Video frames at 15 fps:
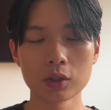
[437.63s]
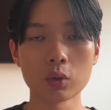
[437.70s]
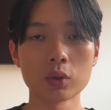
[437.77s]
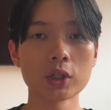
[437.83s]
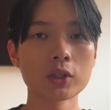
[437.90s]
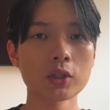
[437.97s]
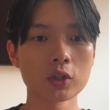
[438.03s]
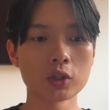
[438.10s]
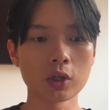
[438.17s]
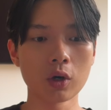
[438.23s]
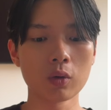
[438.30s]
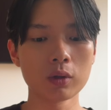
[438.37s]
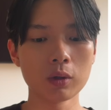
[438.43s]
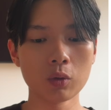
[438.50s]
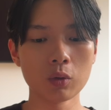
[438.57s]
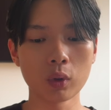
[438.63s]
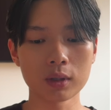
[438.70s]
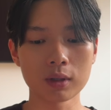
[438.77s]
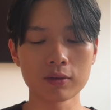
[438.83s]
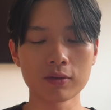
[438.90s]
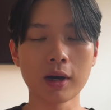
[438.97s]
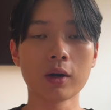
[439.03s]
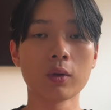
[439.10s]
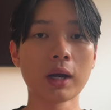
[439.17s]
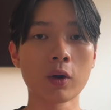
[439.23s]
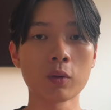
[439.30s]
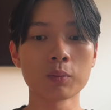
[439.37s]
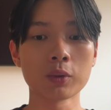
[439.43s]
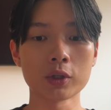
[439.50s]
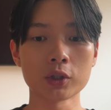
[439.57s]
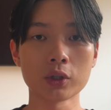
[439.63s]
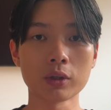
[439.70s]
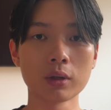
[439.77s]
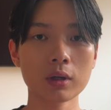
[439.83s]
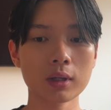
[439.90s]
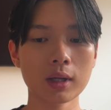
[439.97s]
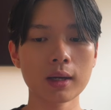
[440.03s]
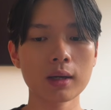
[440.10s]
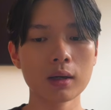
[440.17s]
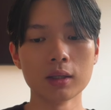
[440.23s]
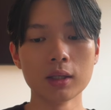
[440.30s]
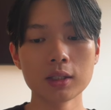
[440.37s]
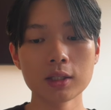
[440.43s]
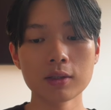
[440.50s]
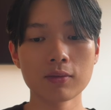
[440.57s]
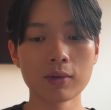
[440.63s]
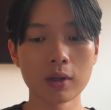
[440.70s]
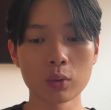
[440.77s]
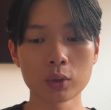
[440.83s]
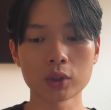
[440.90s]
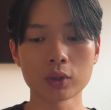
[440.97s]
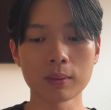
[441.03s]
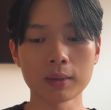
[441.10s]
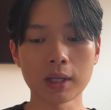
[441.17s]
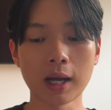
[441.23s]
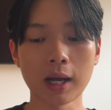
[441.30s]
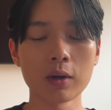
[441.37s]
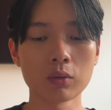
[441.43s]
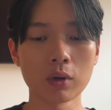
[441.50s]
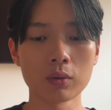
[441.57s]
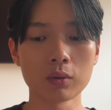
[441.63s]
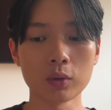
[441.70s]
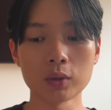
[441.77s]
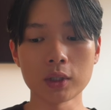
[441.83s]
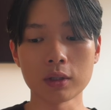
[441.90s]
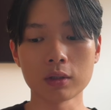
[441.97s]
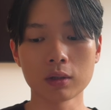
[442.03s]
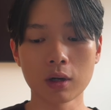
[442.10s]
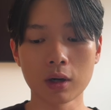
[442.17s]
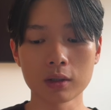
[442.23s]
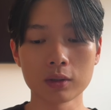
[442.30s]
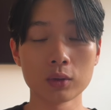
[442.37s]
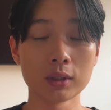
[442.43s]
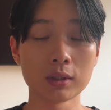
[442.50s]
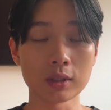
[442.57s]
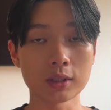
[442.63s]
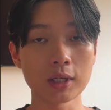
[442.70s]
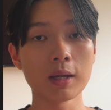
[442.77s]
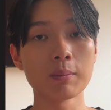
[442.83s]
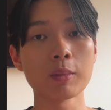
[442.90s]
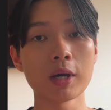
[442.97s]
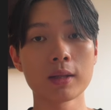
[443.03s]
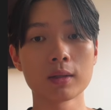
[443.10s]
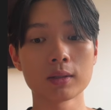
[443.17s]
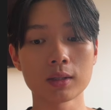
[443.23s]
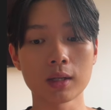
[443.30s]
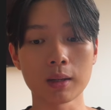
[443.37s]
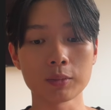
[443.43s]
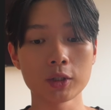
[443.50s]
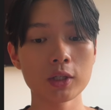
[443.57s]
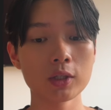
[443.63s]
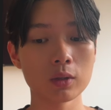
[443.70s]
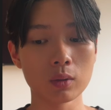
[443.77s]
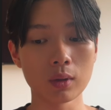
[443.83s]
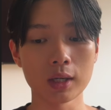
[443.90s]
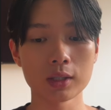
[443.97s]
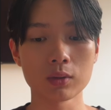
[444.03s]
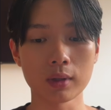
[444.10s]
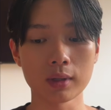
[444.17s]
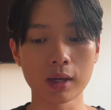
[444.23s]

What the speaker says: So just to show you what the final output should look like, this is a video script that I wrote using Claude using the same methods that I'm teaching you guys right